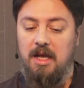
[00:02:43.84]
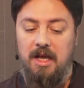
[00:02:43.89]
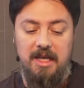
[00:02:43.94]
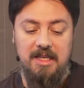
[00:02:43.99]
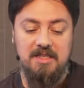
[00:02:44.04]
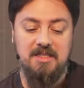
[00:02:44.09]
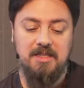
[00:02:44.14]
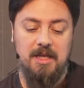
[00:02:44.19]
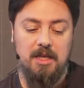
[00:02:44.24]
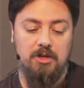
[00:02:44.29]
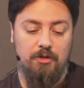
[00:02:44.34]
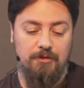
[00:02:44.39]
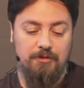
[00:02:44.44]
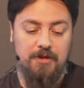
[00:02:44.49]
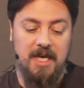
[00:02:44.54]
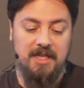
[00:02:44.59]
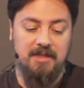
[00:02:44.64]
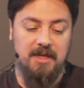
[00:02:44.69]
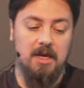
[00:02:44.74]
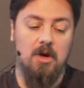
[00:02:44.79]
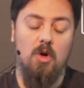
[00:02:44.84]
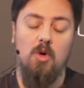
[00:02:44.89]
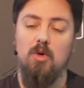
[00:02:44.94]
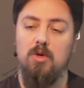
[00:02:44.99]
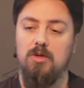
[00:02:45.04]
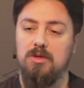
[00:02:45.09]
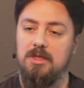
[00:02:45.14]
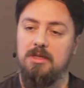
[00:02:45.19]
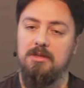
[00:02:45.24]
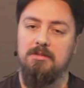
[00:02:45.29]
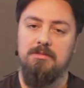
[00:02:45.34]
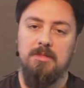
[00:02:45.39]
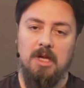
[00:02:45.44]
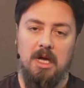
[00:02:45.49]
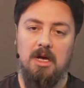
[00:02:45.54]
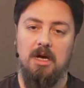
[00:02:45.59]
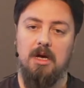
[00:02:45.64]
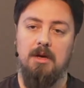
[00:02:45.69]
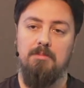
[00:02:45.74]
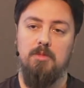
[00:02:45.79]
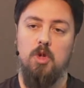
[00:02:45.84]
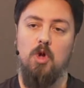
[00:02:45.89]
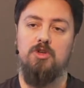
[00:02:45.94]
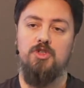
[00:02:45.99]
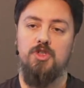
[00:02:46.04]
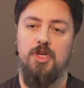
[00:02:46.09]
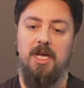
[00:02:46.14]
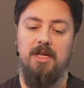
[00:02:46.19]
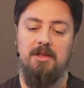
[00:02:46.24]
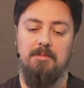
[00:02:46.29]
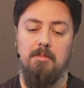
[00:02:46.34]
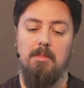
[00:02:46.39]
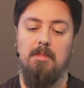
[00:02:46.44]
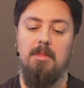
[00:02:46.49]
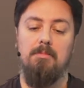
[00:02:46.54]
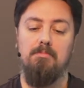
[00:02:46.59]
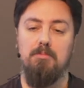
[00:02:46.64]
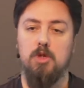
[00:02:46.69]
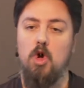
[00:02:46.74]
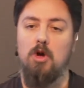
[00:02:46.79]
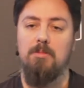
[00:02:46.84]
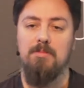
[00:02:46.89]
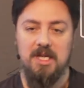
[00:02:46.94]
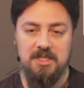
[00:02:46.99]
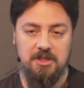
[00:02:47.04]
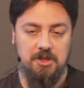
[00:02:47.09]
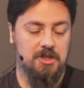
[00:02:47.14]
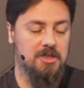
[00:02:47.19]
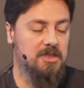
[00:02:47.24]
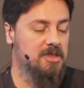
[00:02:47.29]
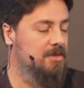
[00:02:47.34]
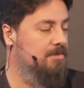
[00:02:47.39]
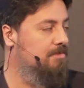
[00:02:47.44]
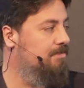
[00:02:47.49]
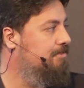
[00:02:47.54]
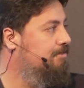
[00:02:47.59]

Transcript: instead of getting all the blockchain block messages.